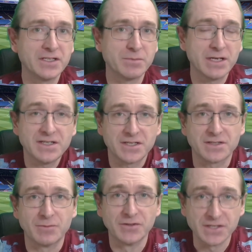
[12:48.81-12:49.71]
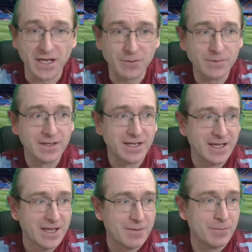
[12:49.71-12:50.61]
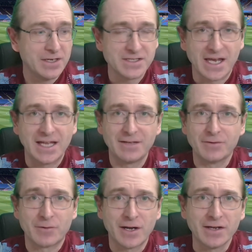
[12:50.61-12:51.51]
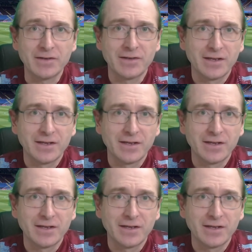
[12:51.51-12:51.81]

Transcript: to be 6 months ago, but it's a hell of a ride.